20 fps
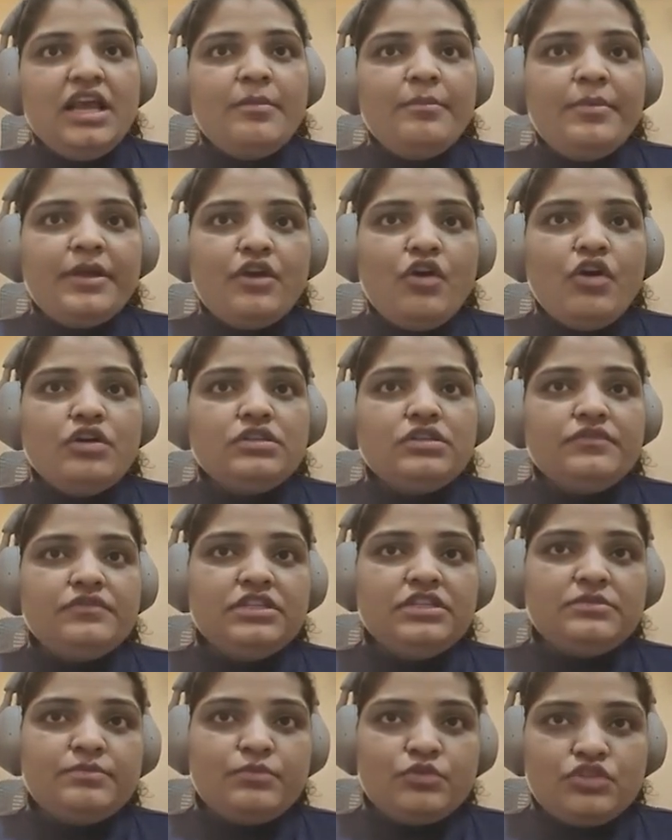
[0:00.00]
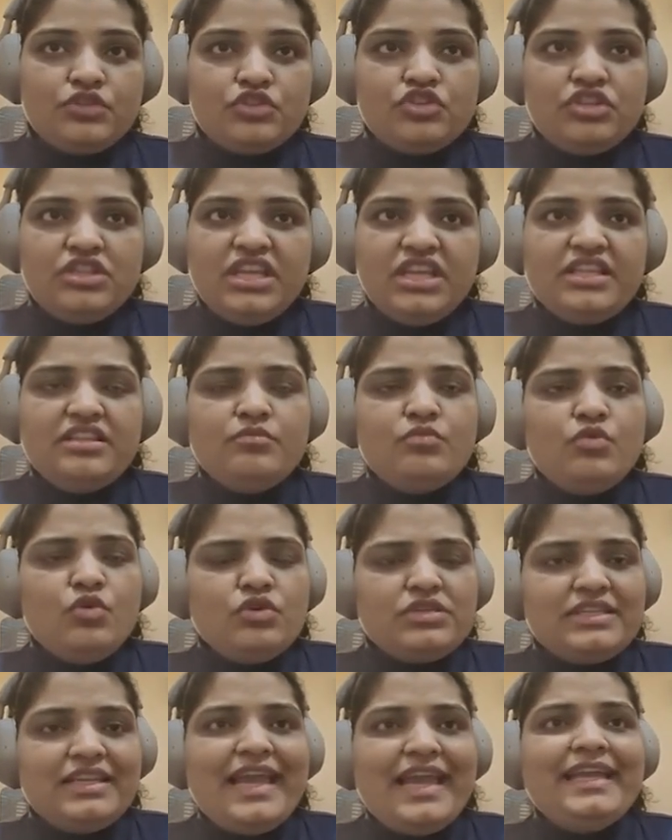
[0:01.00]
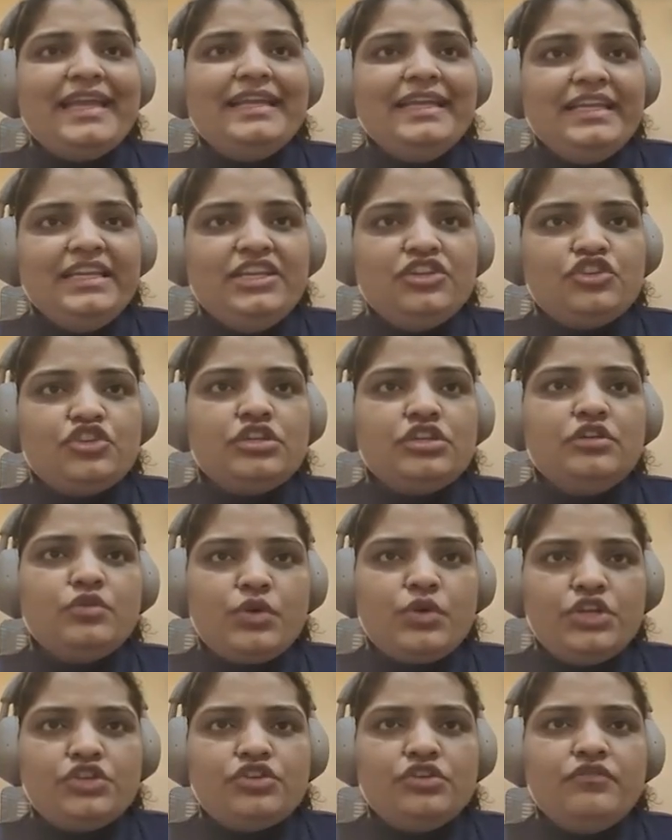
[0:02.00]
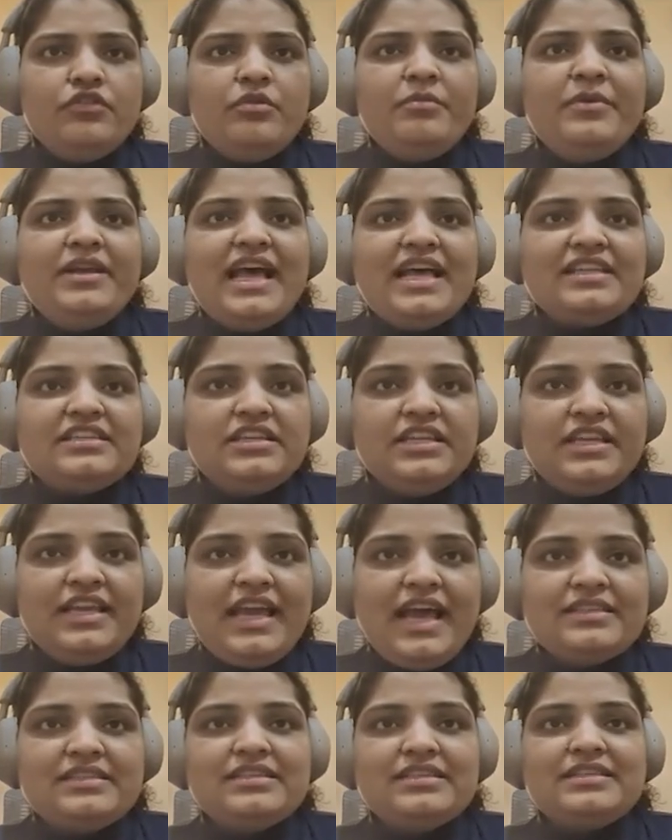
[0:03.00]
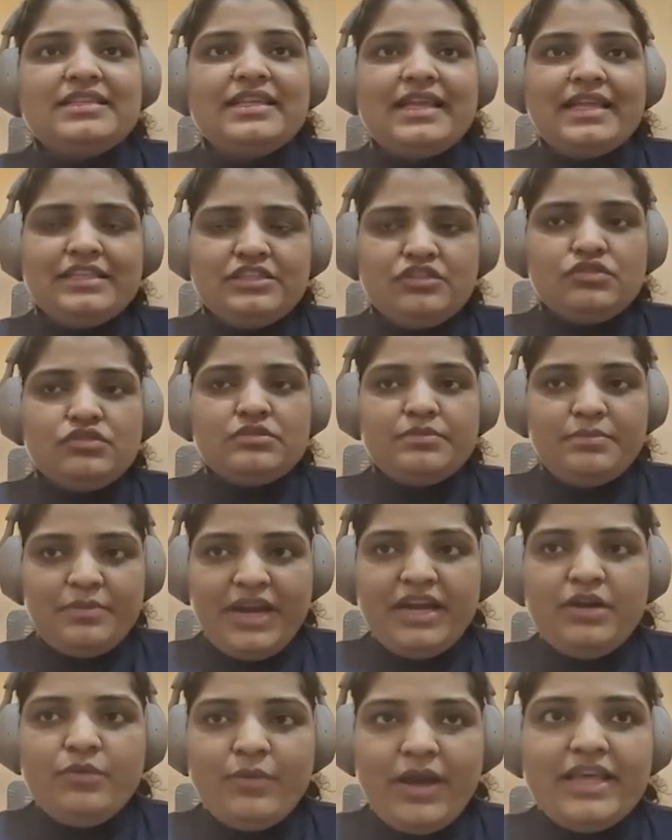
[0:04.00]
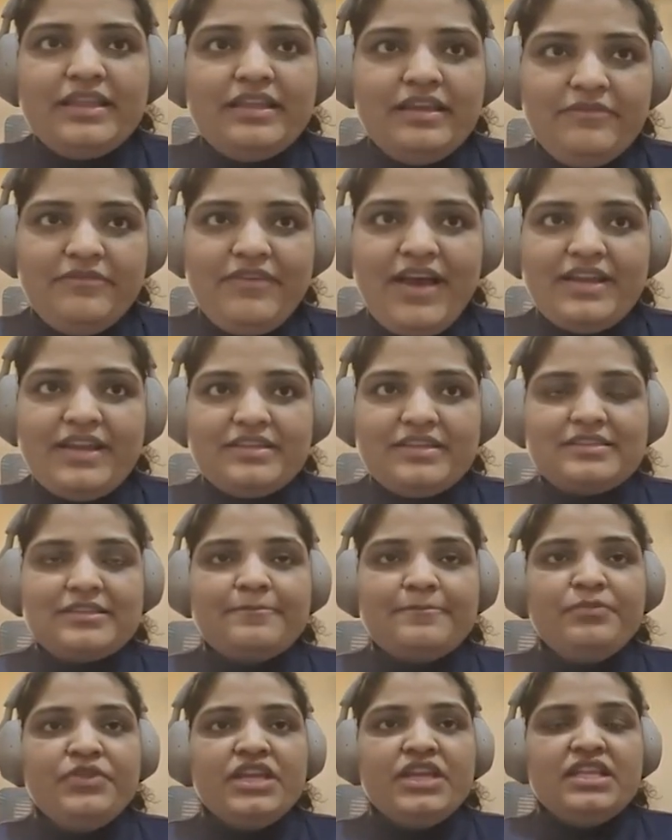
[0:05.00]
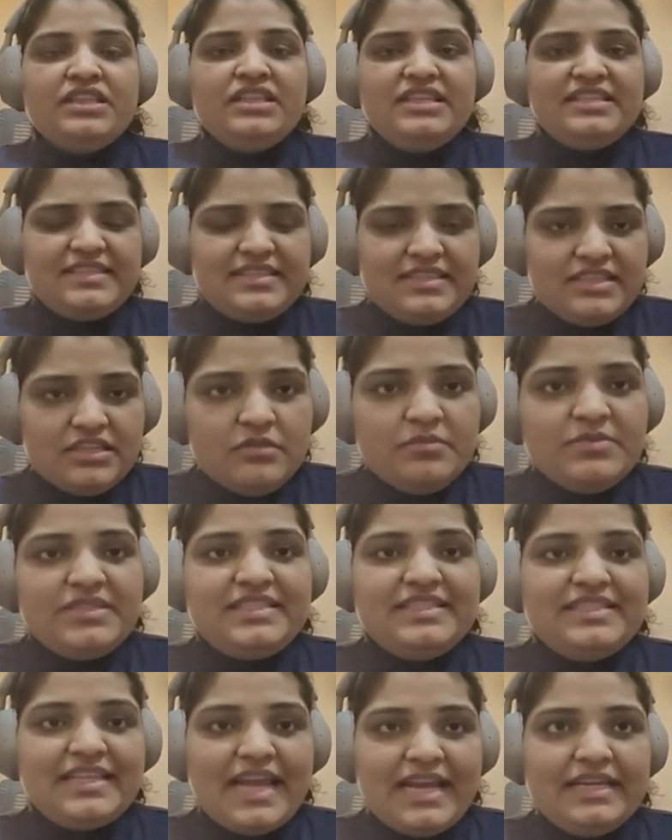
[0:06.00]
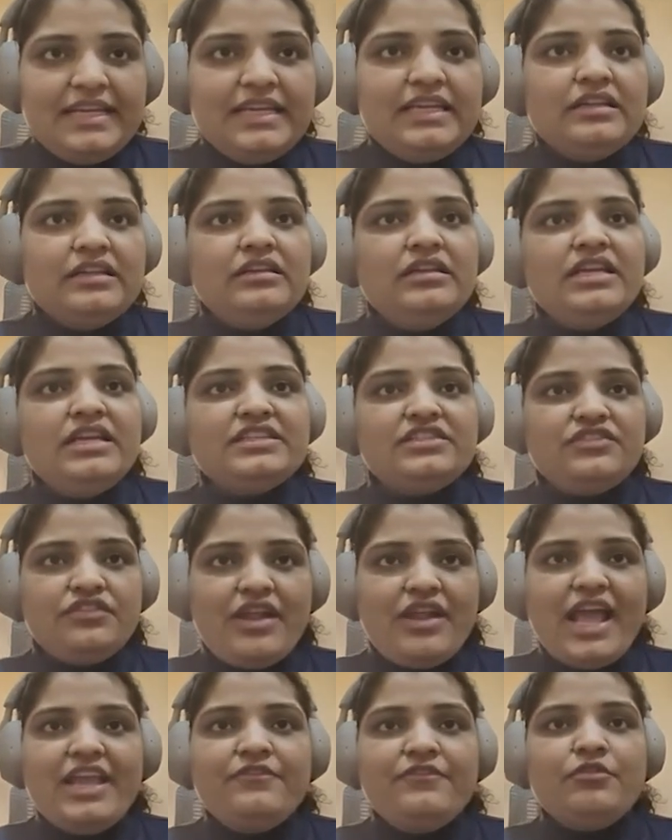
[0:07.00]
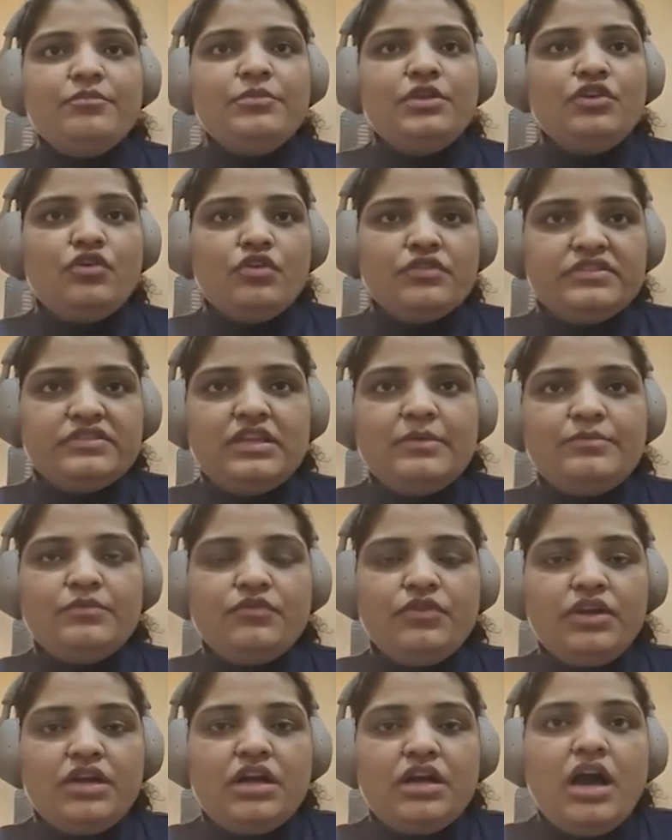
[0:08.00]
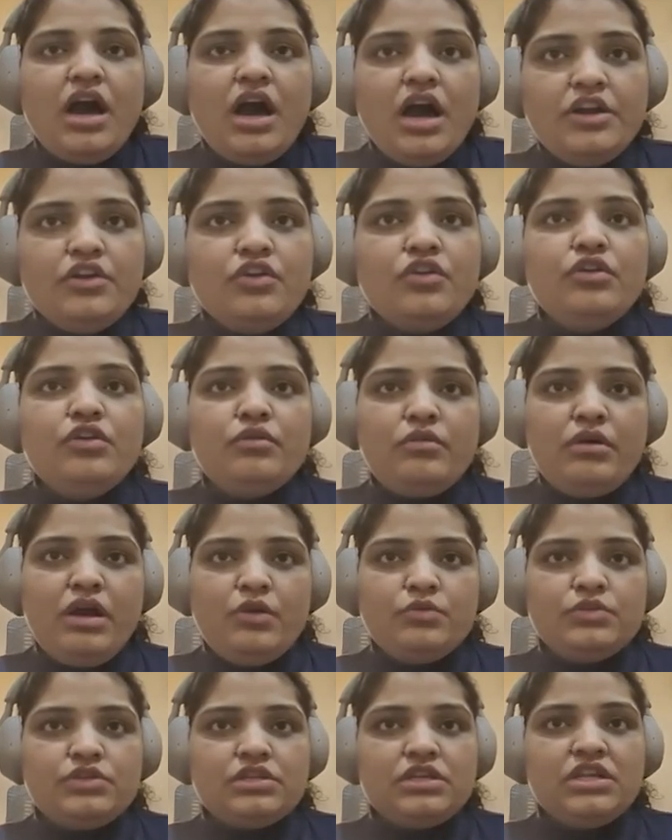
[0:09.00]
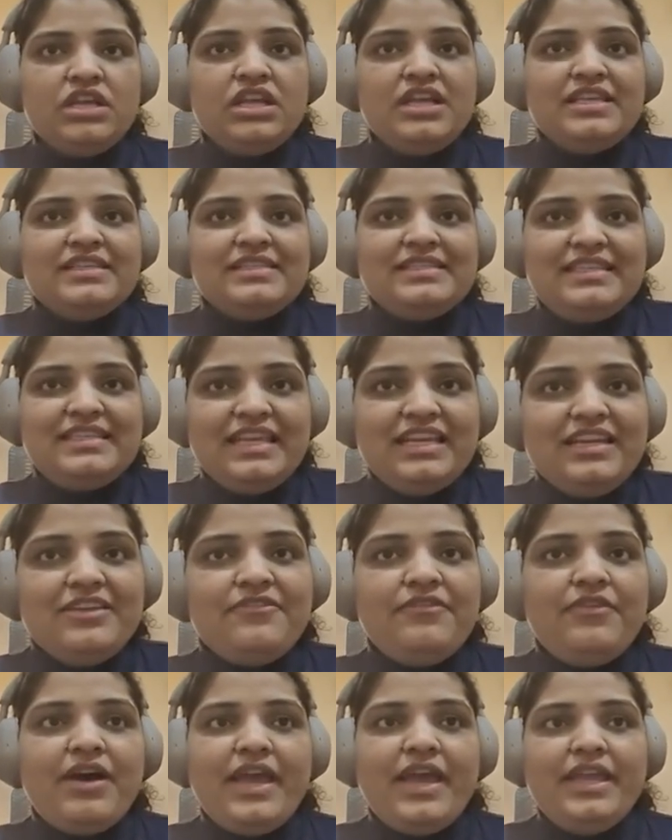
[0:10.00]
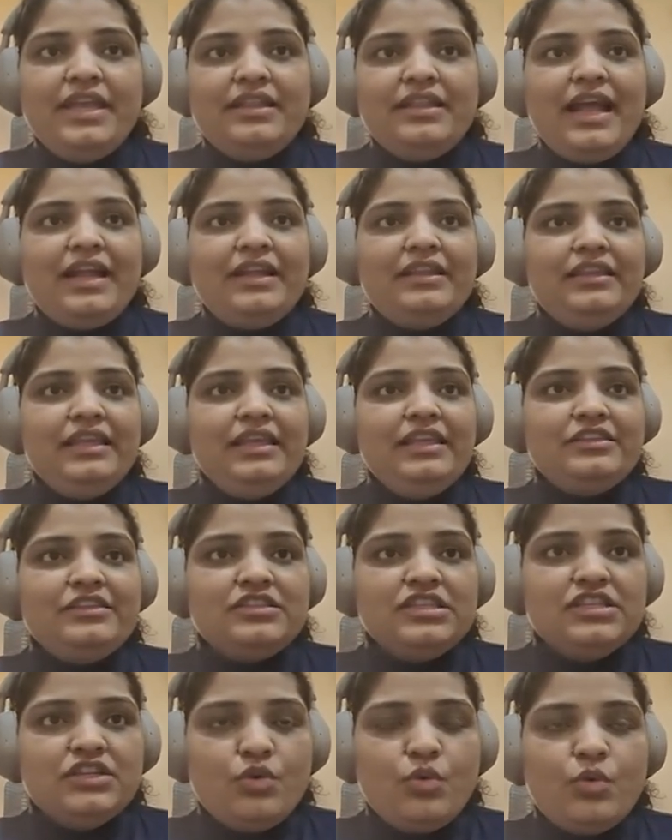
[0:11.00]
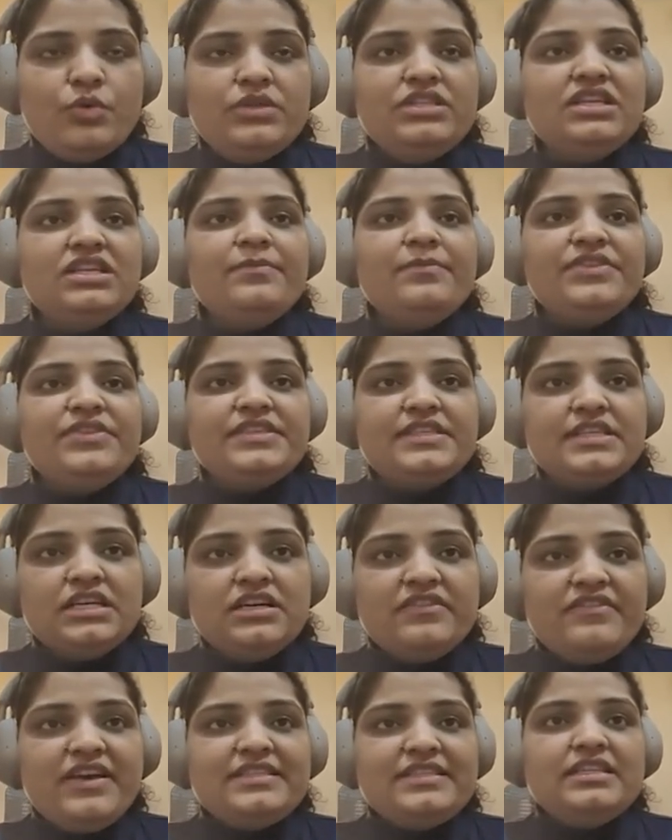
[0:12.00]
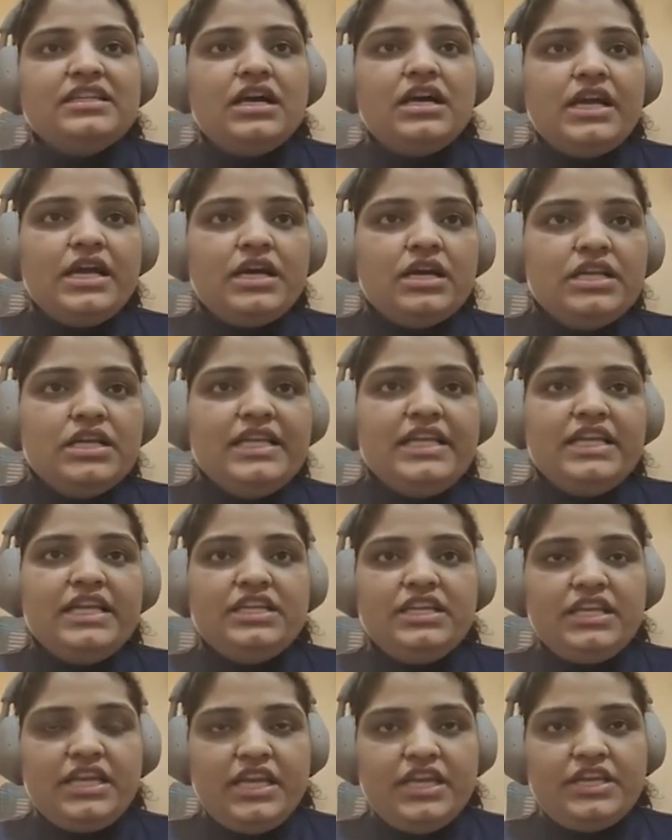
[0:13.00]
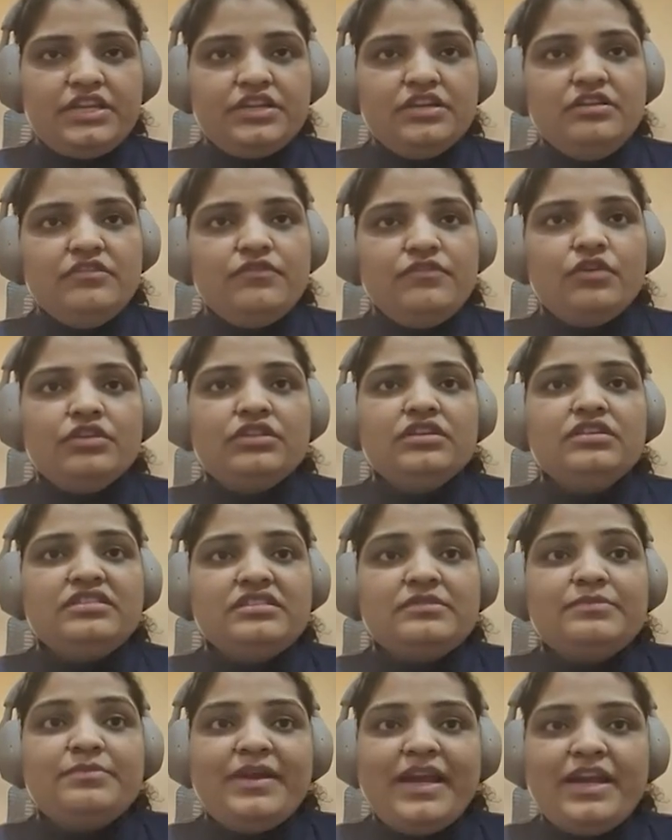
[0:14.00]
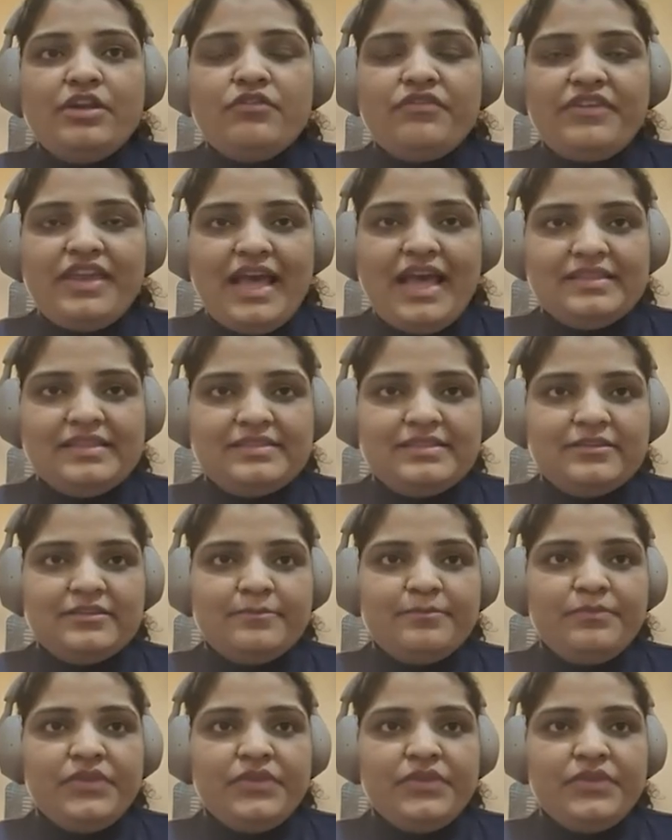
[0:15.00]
Because of this position, they are the most likely initial location for metastatic cancer cells to spread via the lymphatics. This term sentinel is derived from the concept of a guard or lookout, signifying that these nodes serve as an early indicator for the spread of cancer.